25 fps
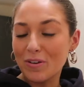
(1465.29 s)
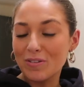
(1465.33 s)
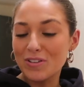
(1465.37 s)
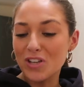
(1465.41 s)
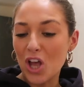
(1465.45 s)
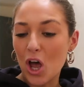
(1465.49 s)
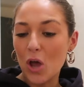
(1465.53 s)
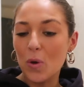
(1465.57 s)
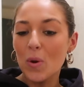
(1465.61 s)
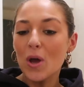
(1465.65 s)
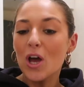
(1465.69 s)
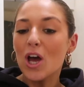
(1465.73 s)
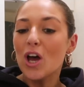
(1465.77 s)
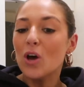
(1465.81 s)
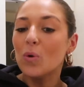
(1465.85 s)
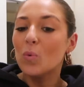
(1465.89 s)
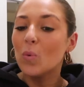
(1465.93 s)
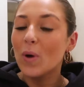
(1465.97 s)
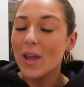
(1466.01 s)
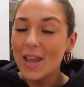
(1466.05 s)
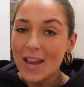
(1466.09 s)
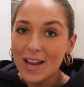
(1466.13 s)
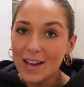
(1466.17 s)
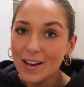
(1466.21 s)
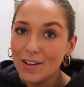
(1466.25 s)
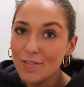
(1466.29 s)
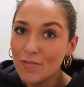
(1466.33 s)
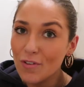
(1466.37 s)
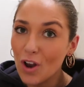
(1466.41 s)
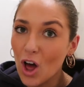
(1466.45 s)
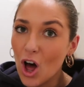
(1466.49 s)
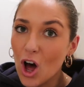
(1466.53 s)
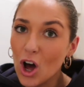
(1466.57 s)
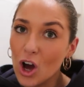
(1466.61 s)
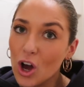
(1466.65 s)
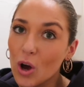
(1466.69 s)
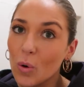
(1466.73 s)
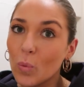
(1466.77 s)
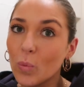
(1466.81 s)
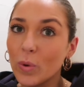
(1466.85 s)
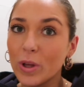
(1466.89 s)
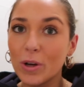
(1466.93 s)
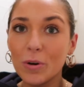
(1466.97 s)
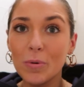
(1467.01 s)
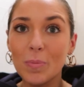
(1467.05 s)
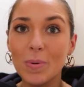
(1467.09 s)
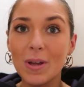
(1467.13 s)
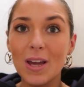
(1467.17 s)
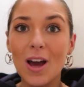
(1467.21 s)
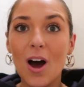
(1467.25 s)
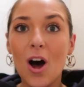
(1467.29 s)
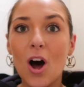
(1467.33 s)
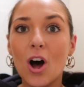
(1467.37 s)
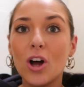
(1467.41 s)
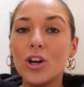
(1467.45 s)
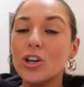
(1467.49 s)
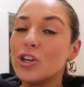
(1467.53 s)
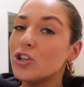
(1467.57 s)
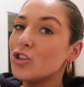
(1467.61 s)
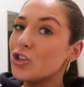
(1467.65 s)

So weekly vlog will be on